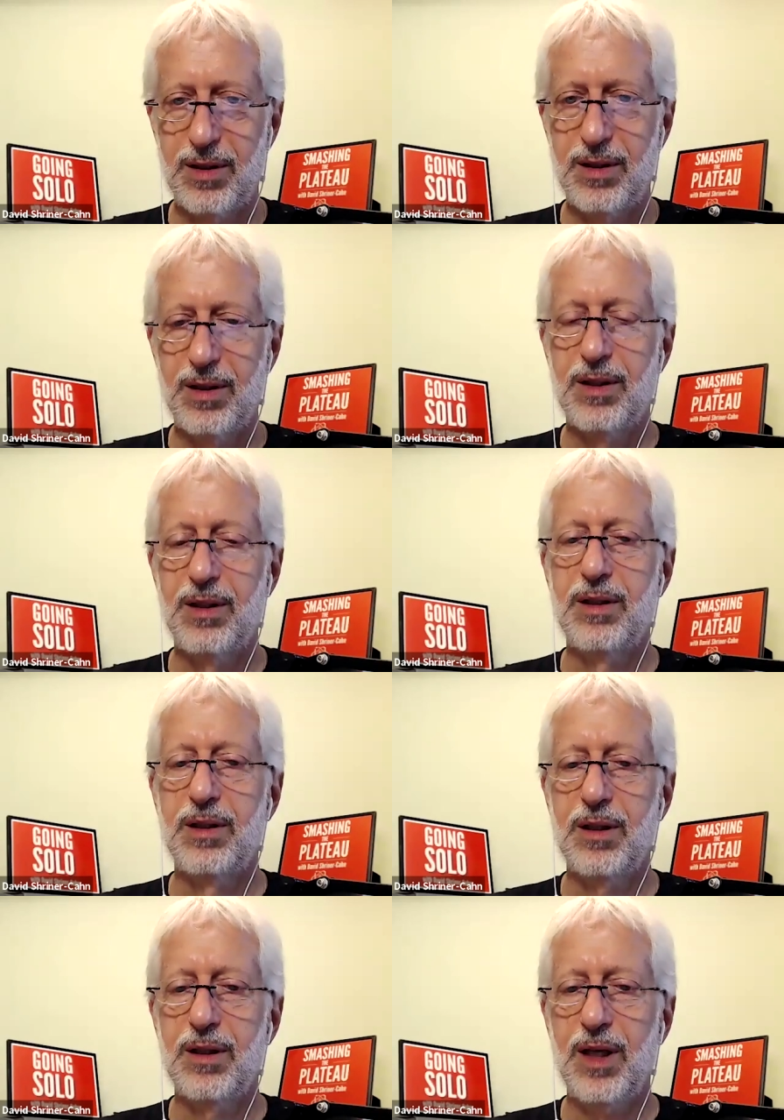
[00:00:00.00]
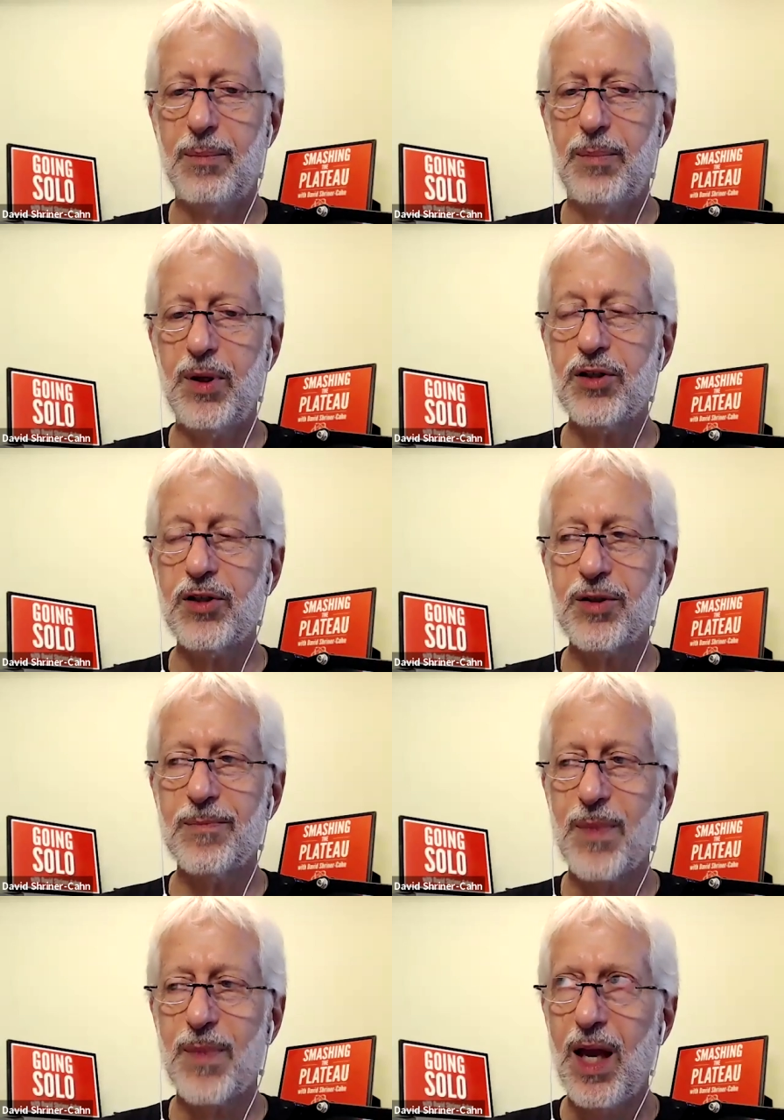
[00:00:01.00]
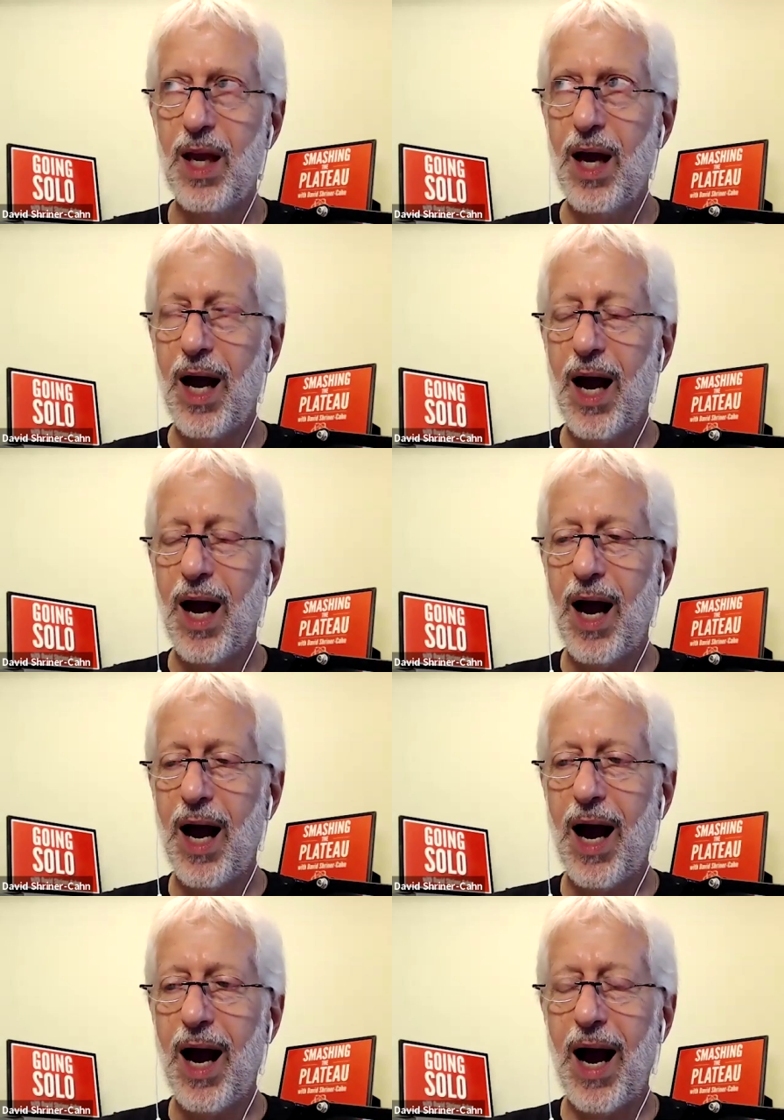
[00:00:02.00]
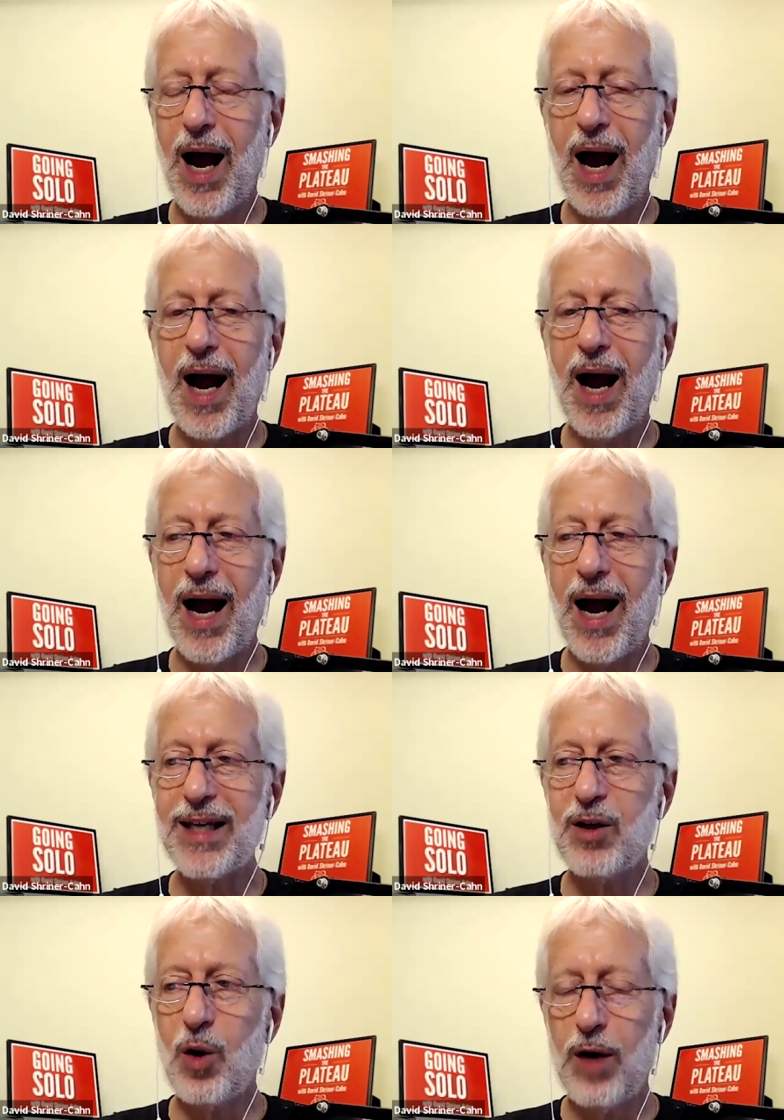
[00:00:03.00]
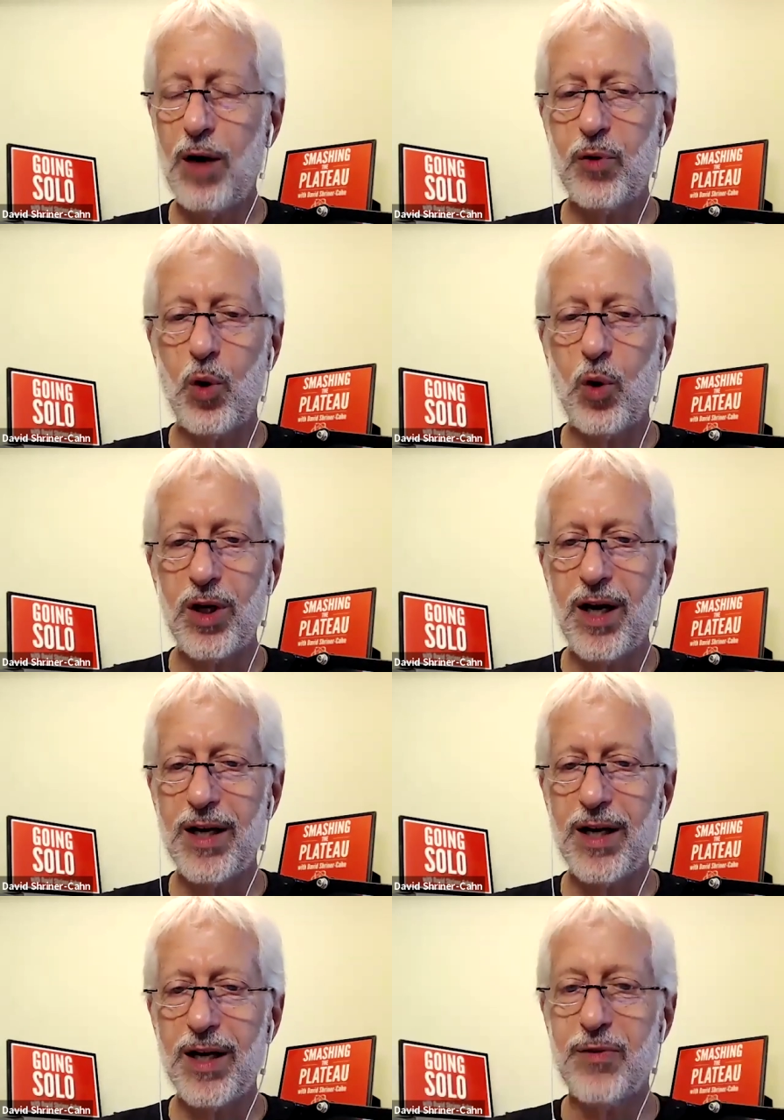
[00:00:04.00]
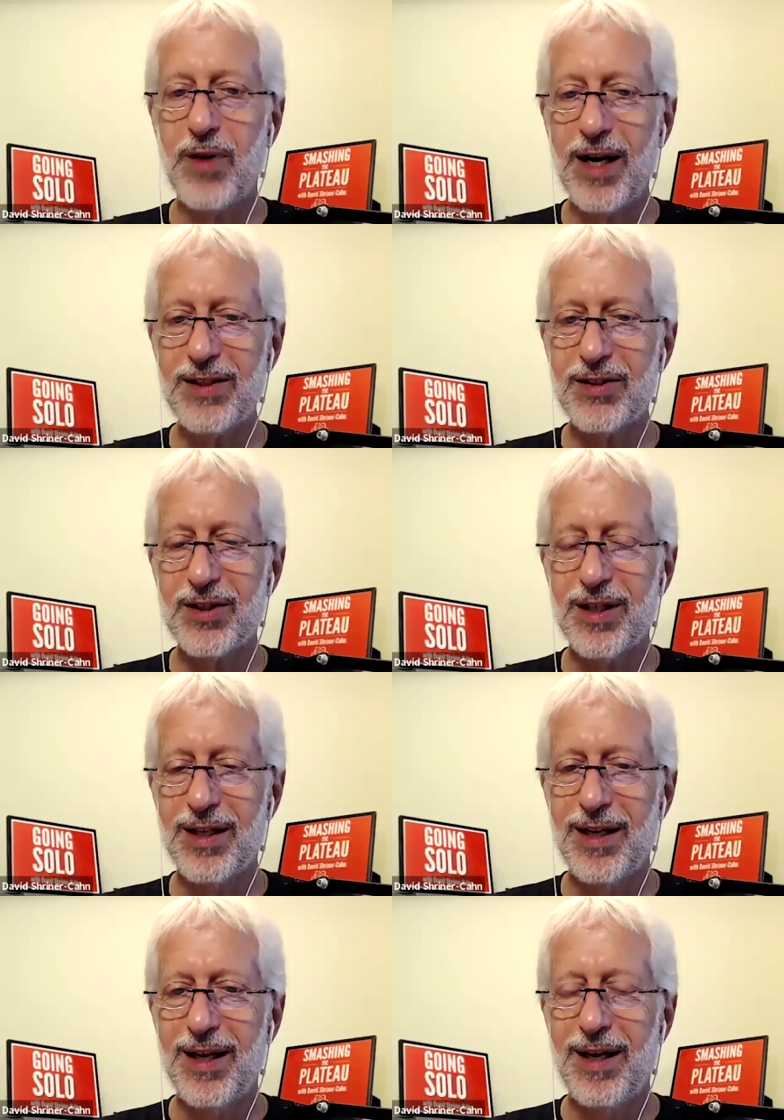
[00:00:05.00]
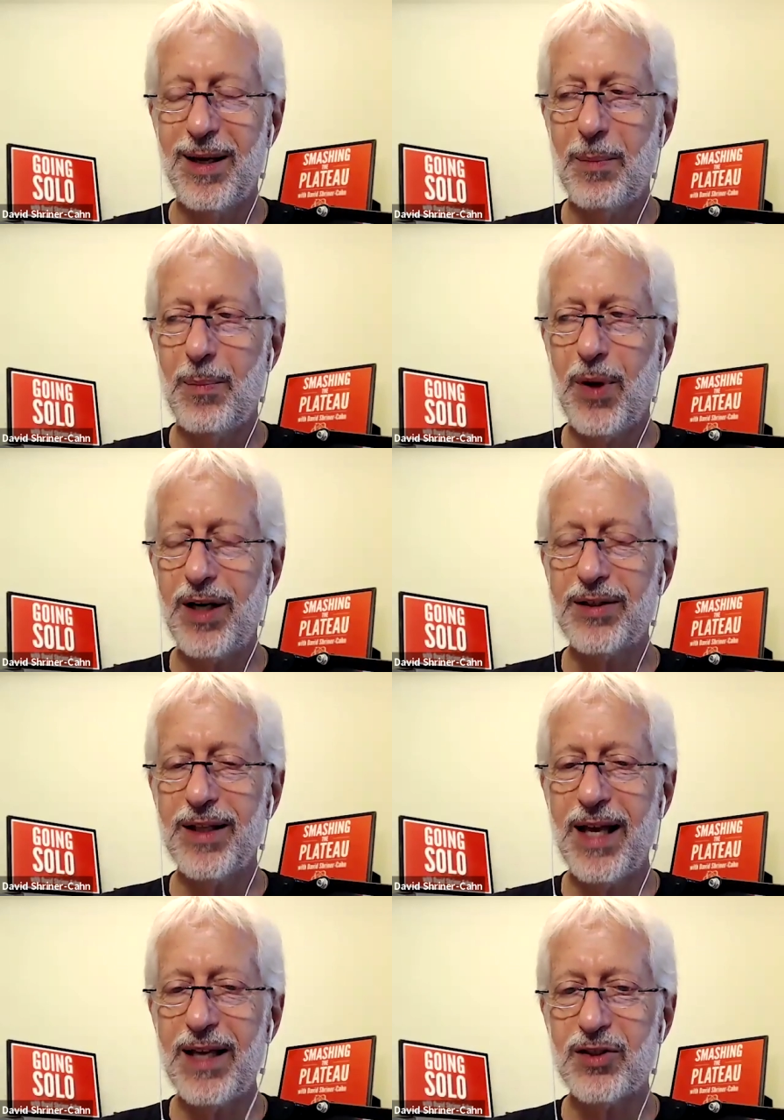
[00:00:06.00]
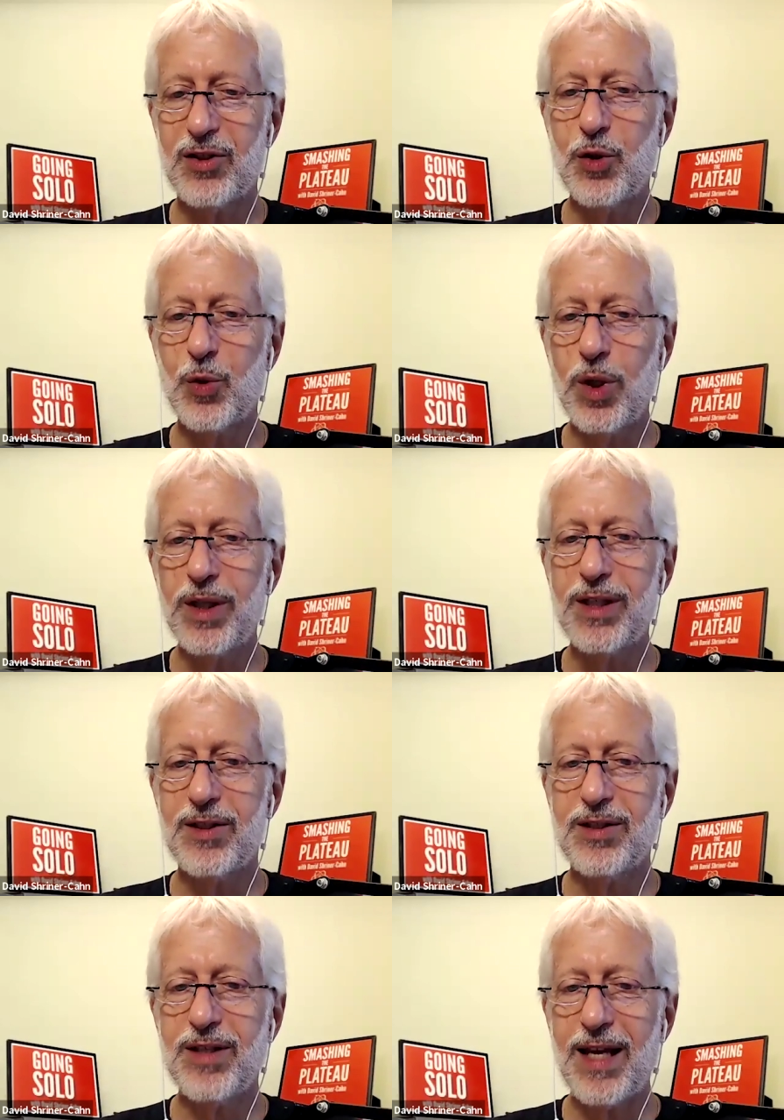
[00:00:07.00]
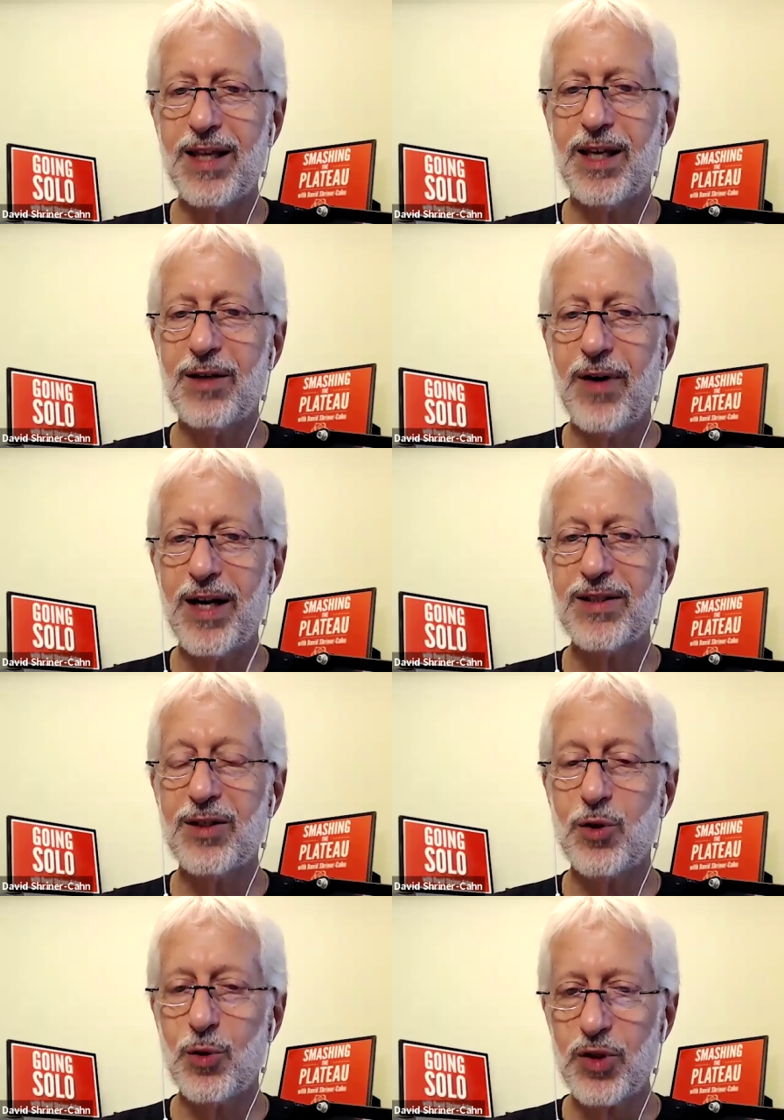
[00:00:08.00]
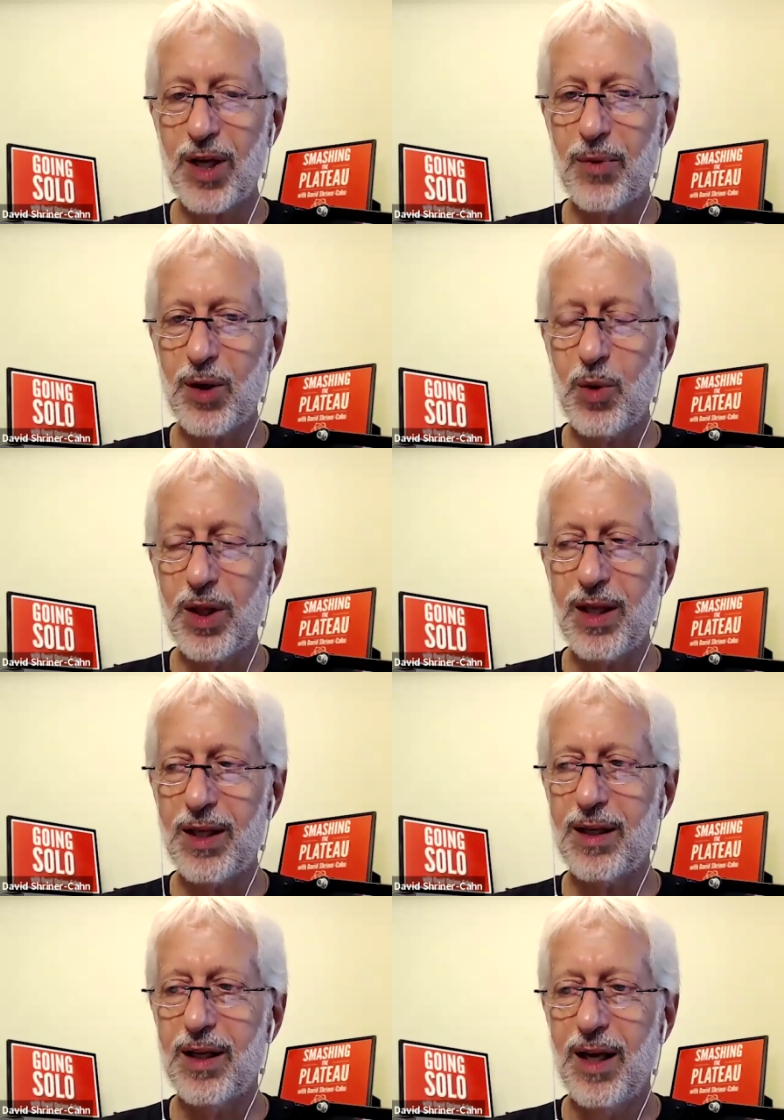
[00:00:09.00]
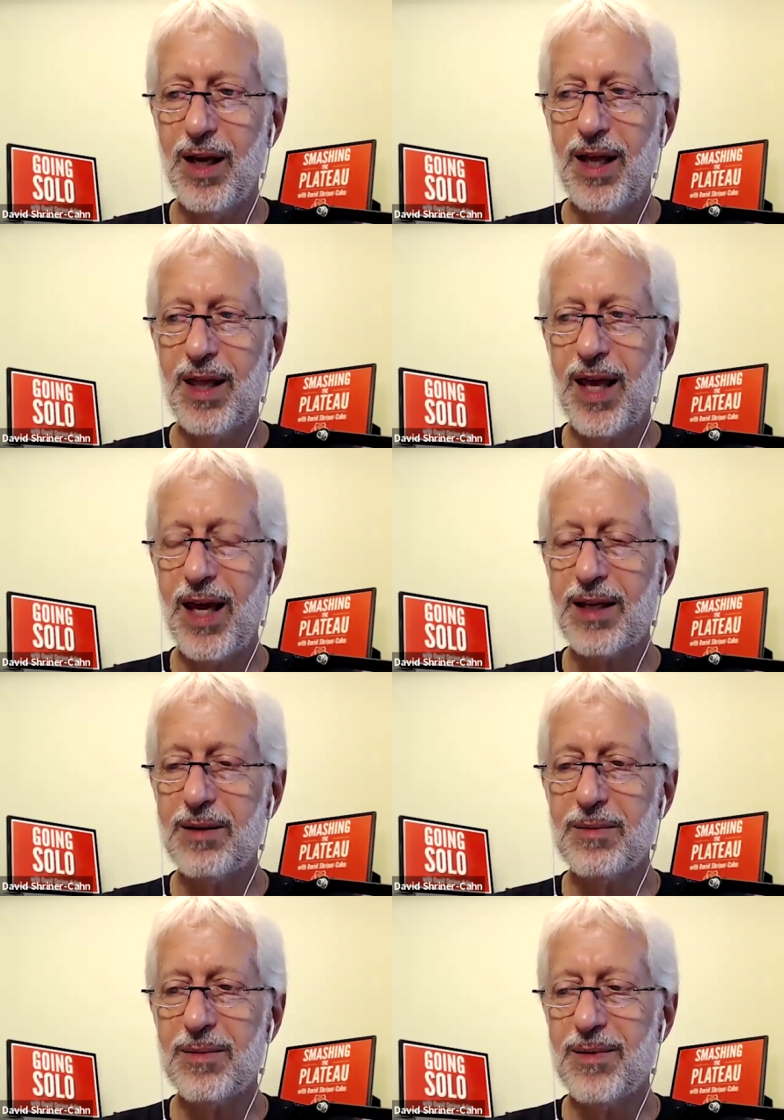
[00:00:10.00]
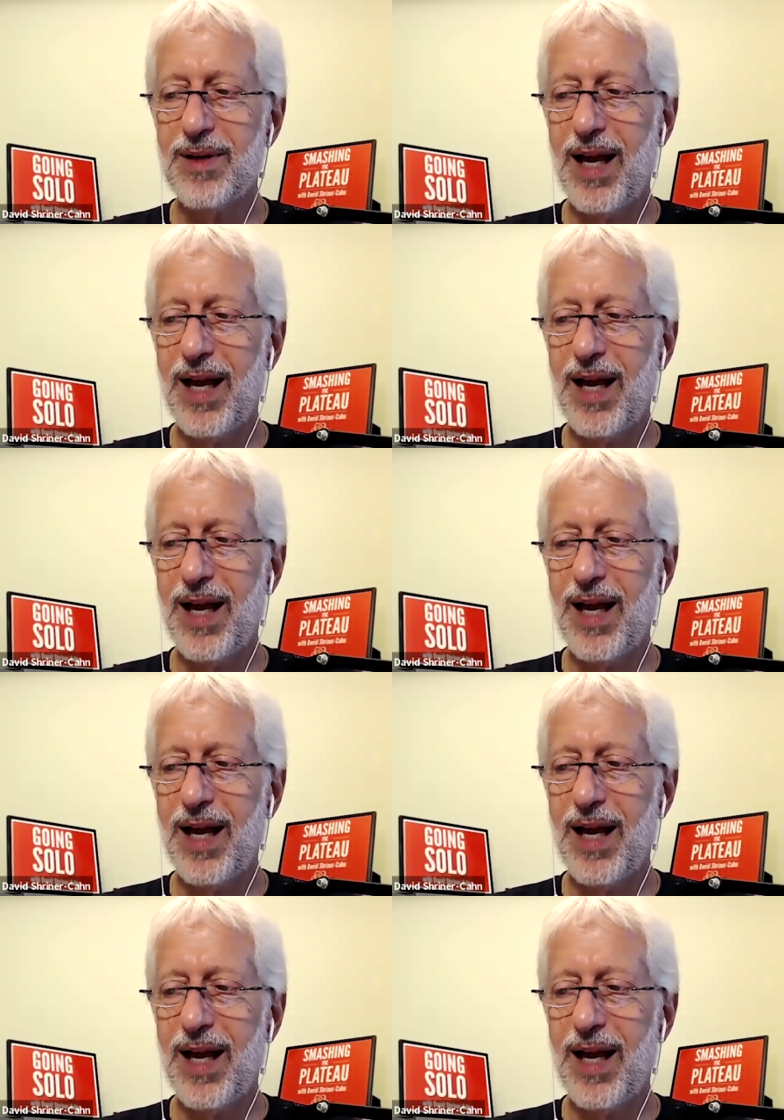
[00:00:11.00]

Yeah. Yeah, because I, I can offer all kinds of advice, but mm-hmm. unless mm-hmm. you're willing to take the advice and do something with it, then mm-hmm.